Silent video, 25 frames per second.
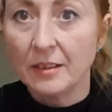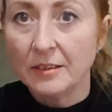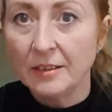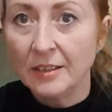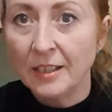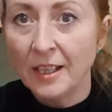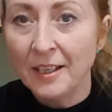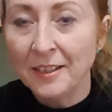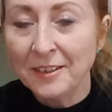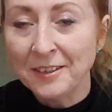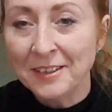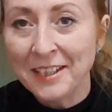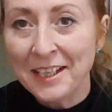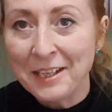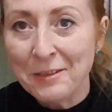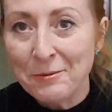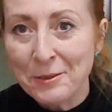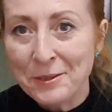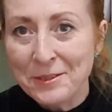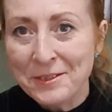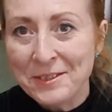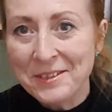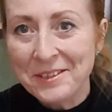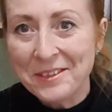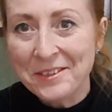Yeah, keep
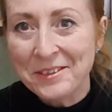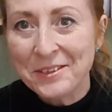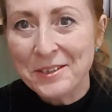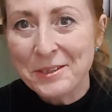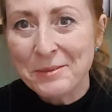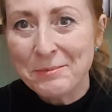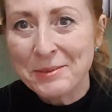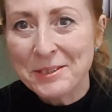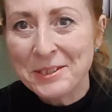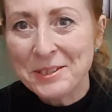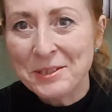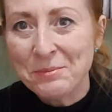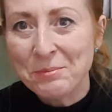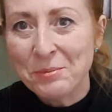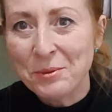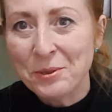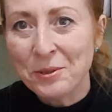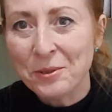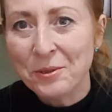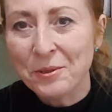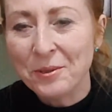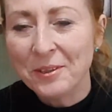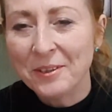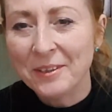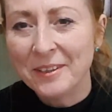using the group as
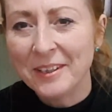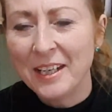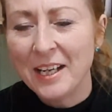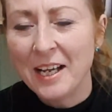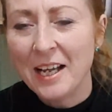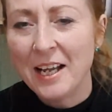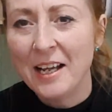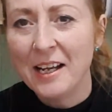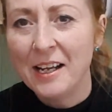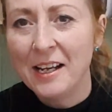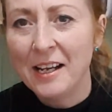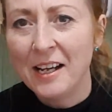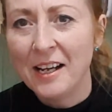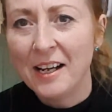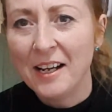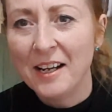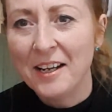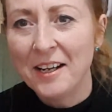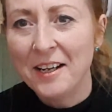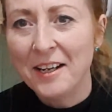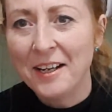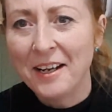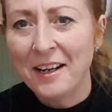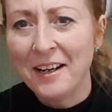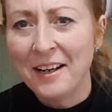support.
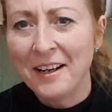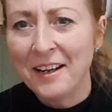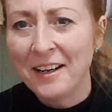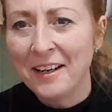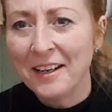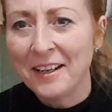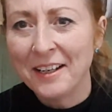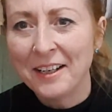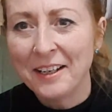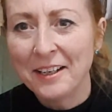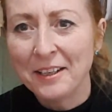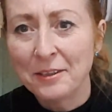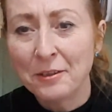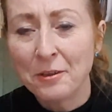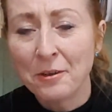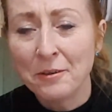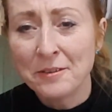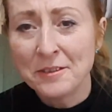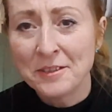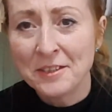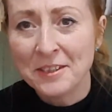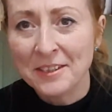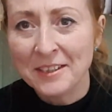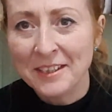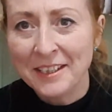I'm
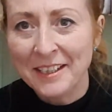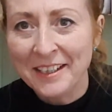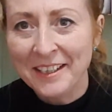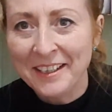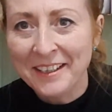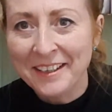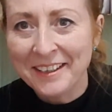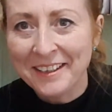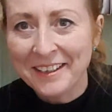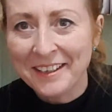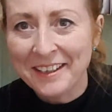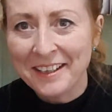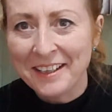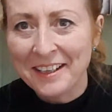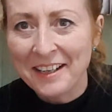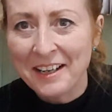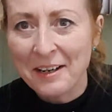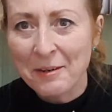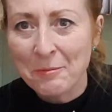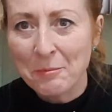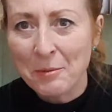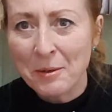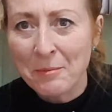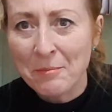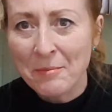constantly
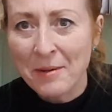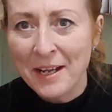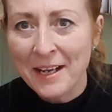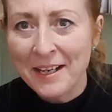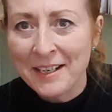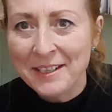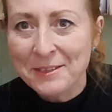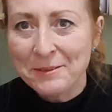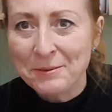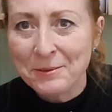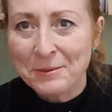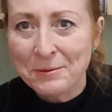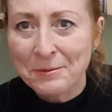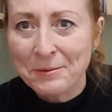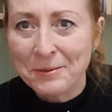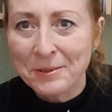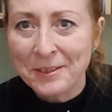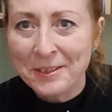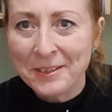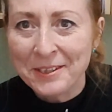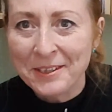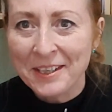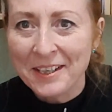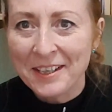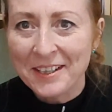amazed with what
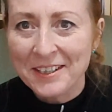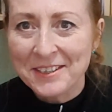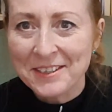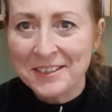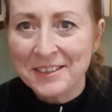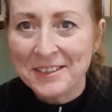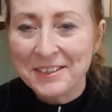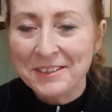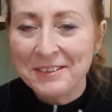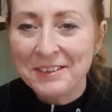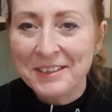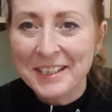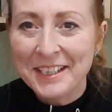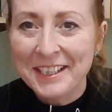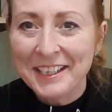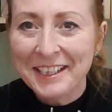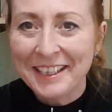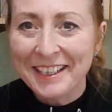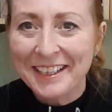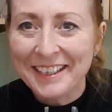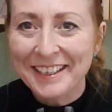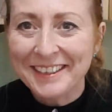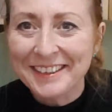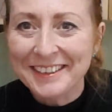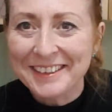you guys are doing,
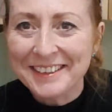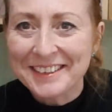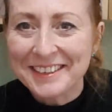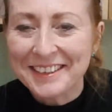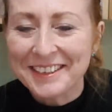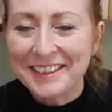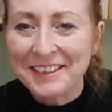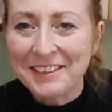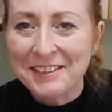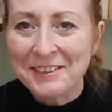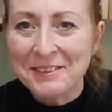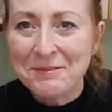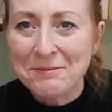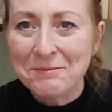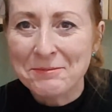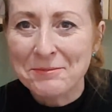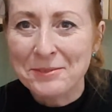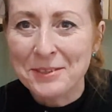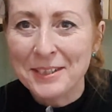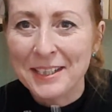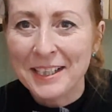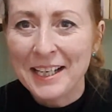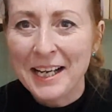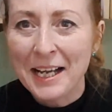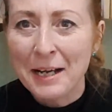and
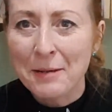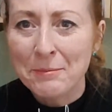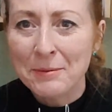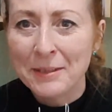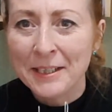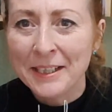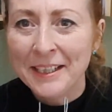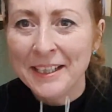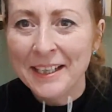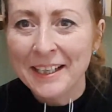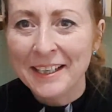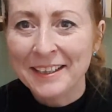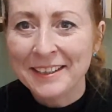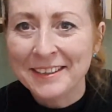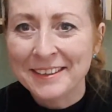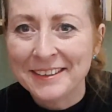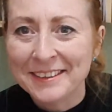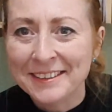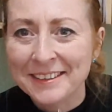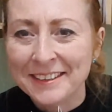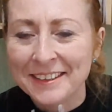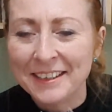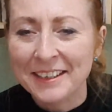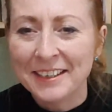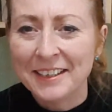really happy, and
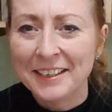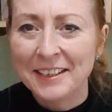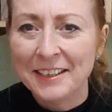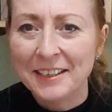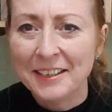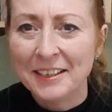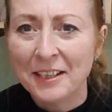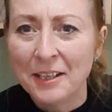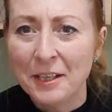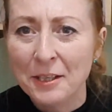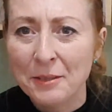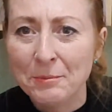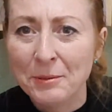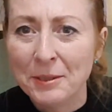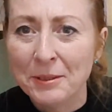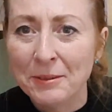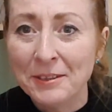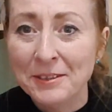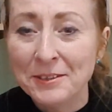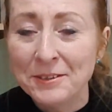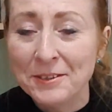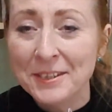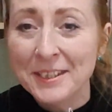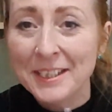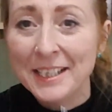I hope you're
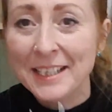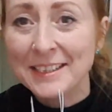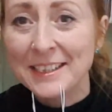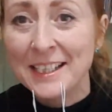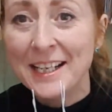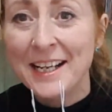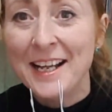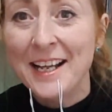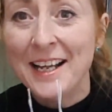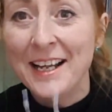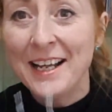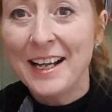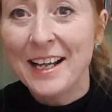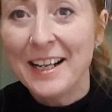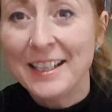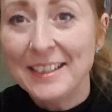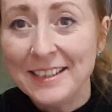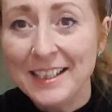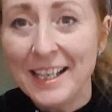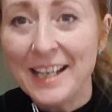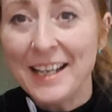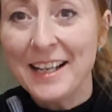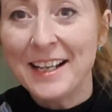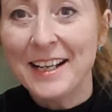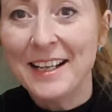enjoying it. And
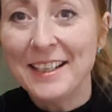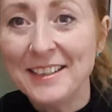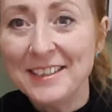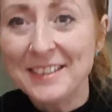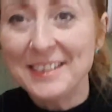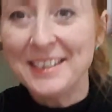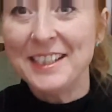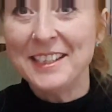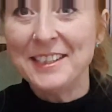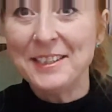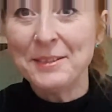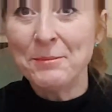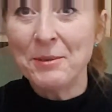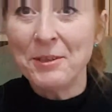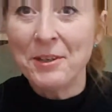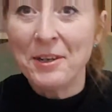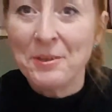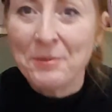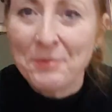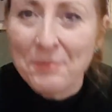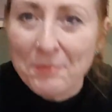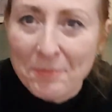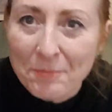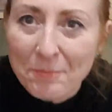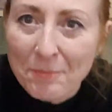yeah, I'll see you tomorrow.
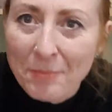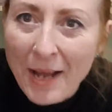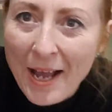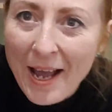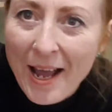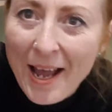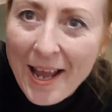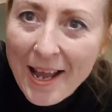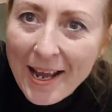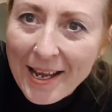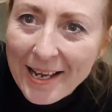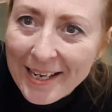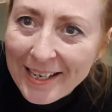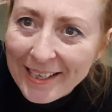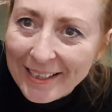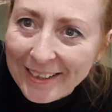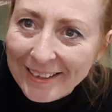Bye.